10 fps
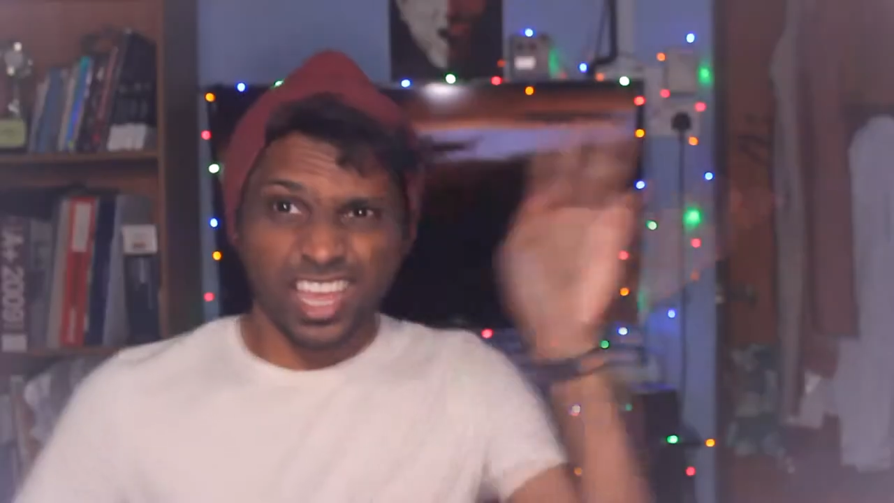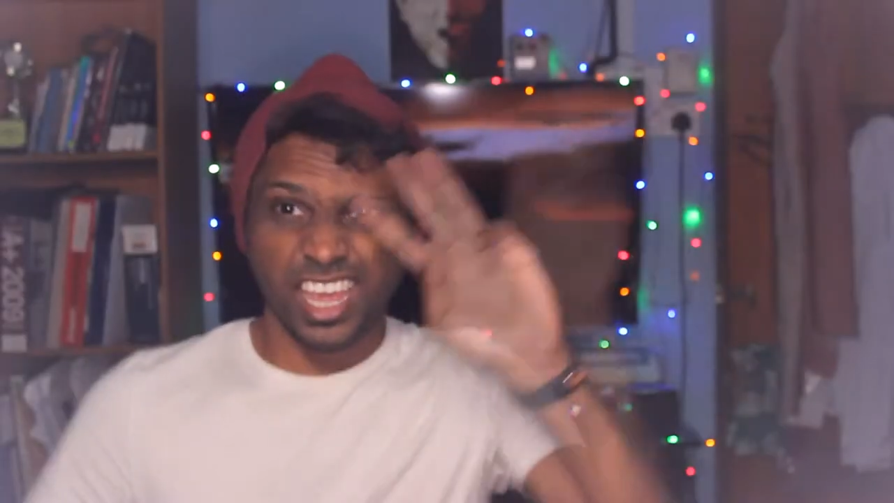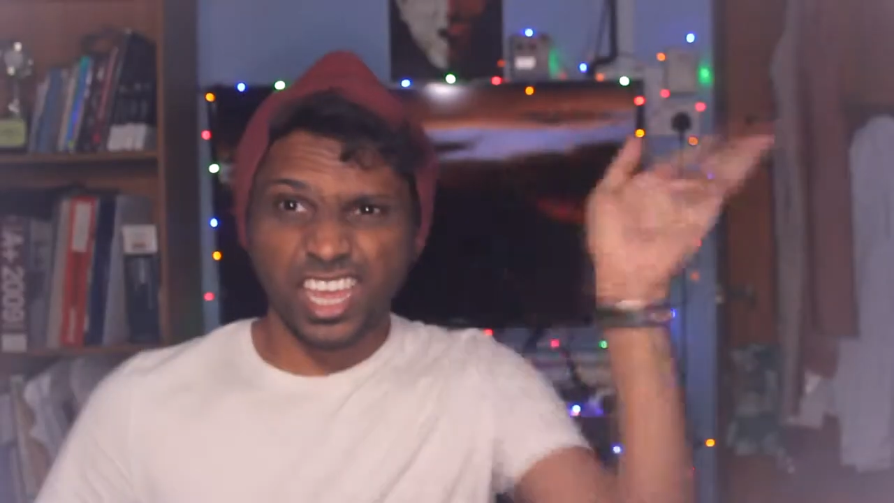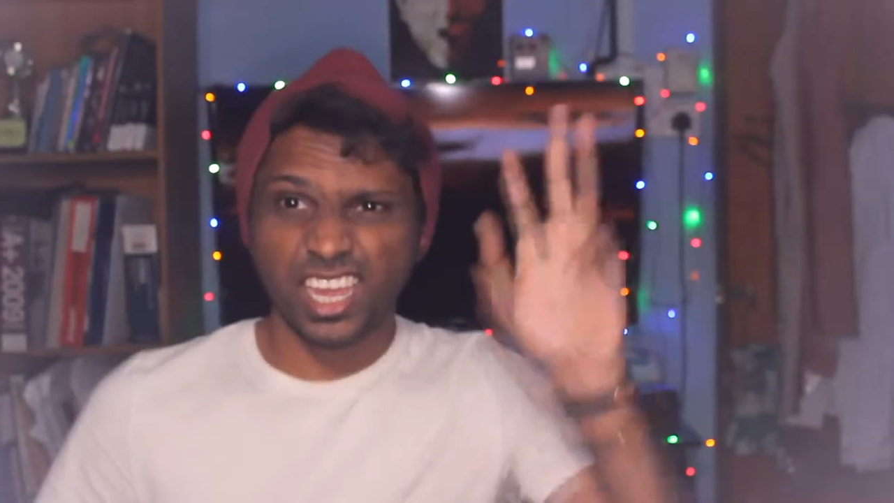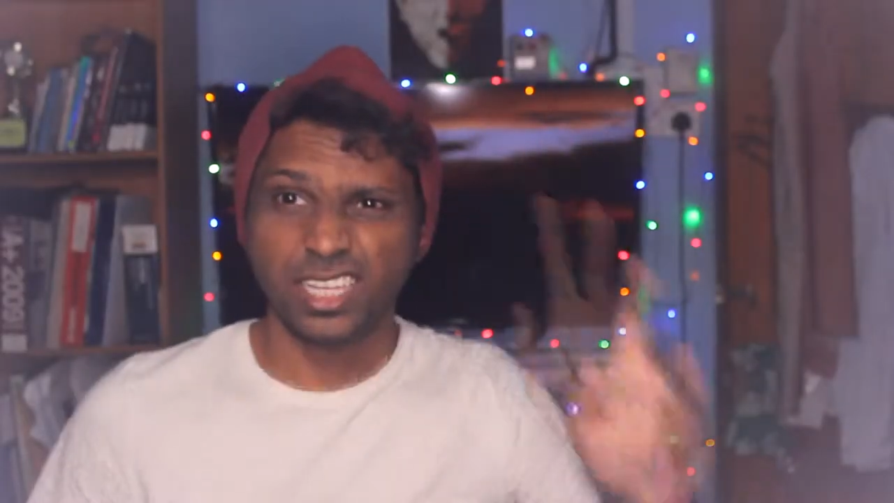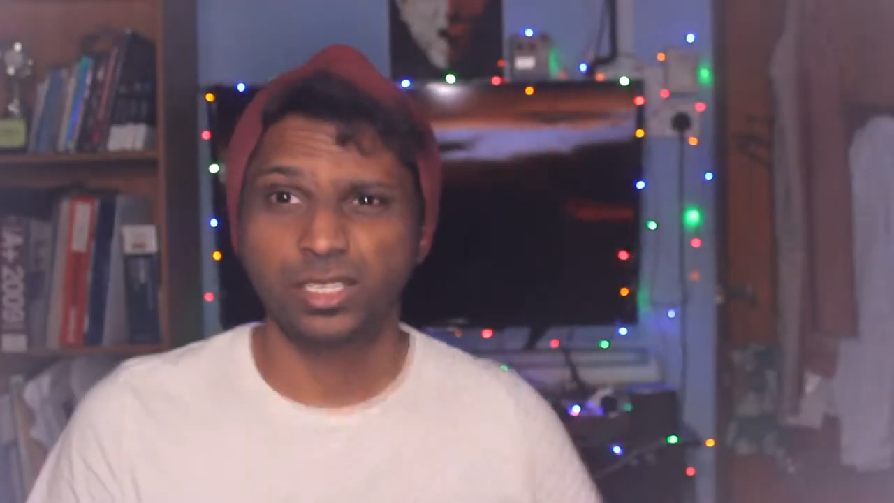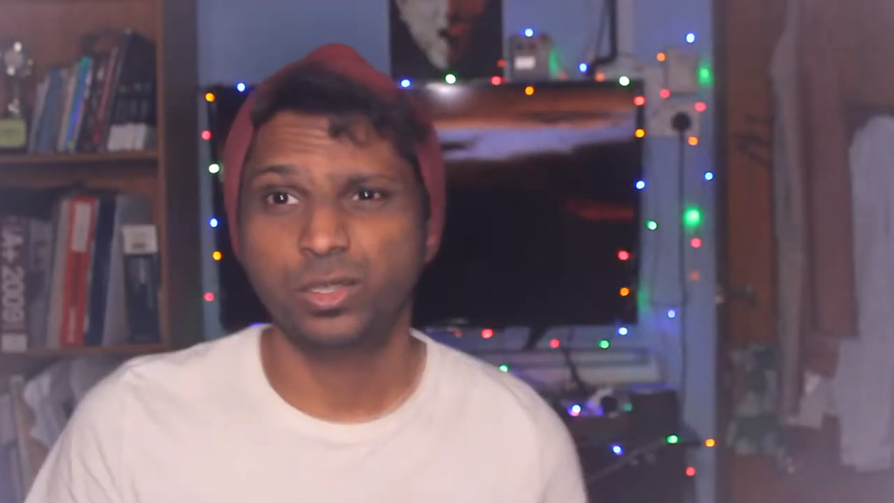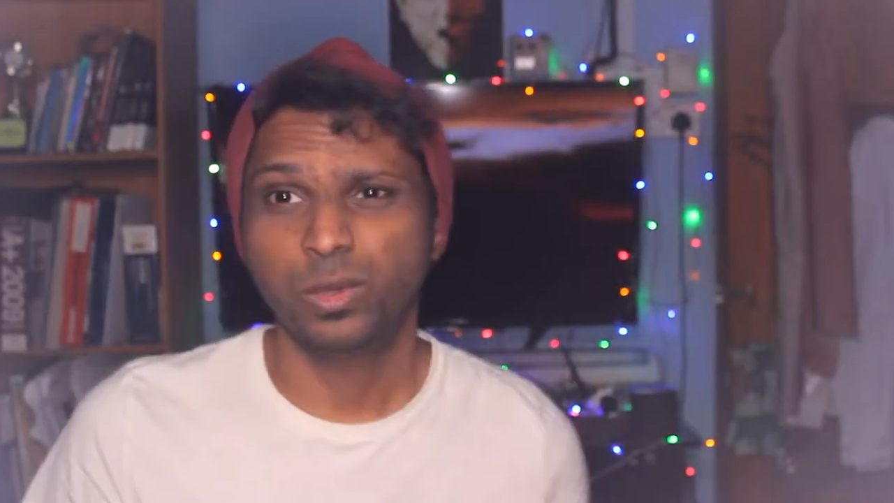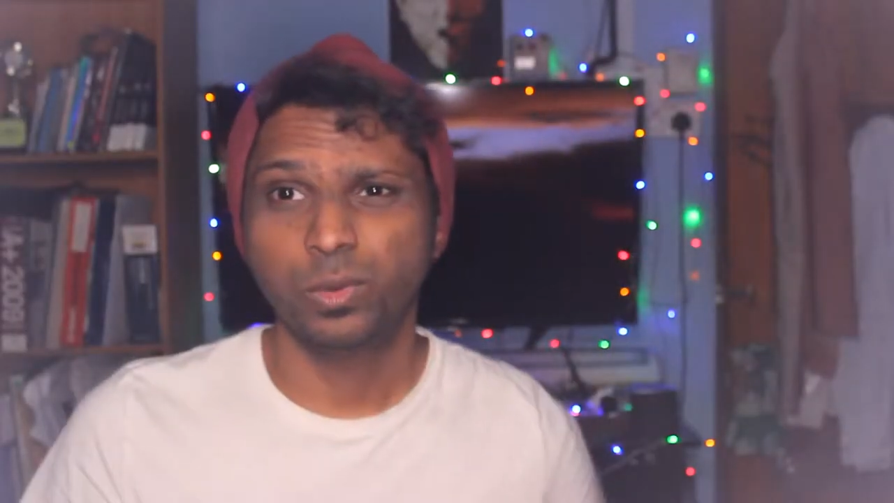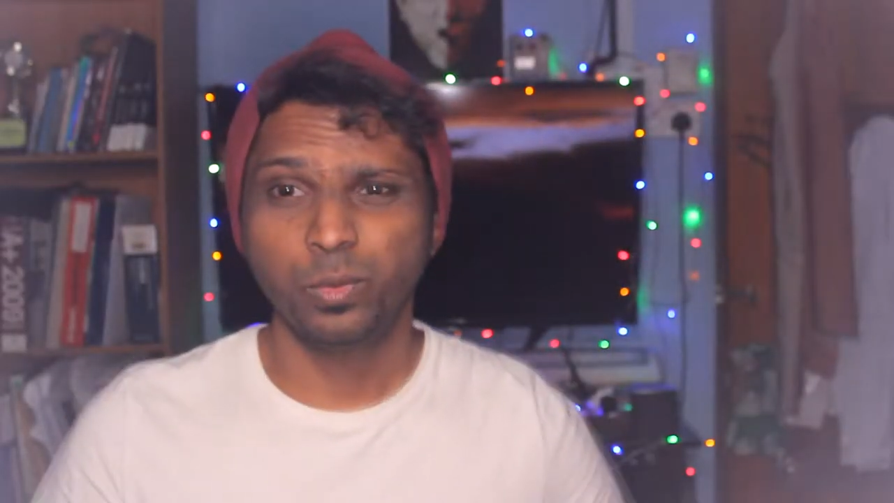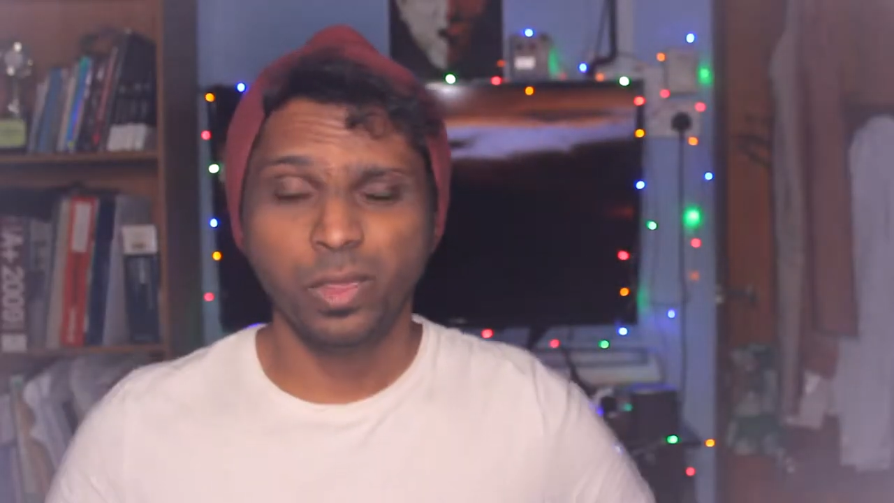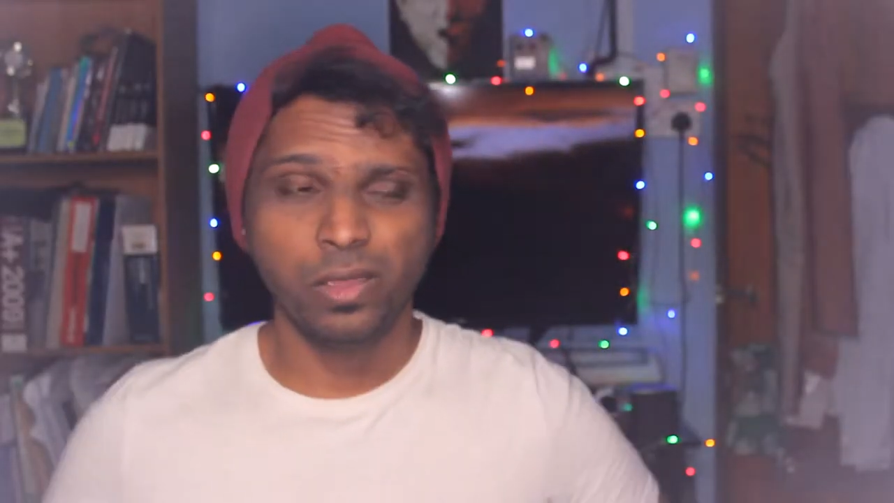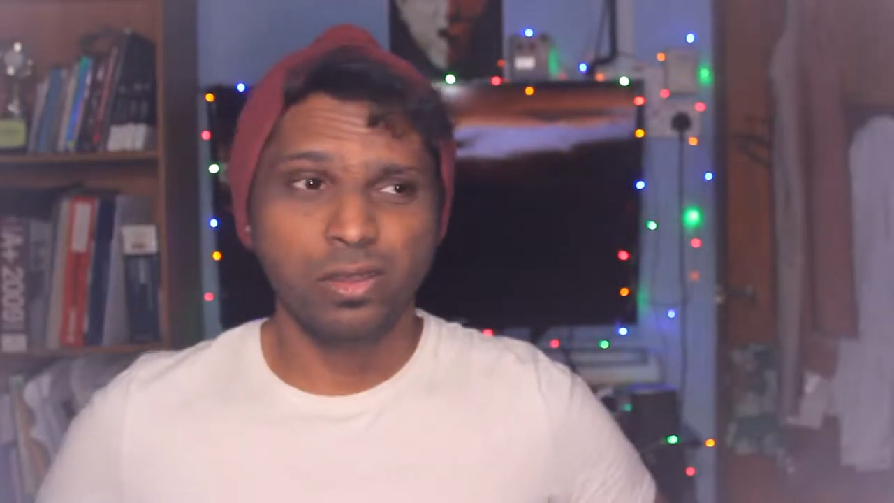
Hey guys, so we're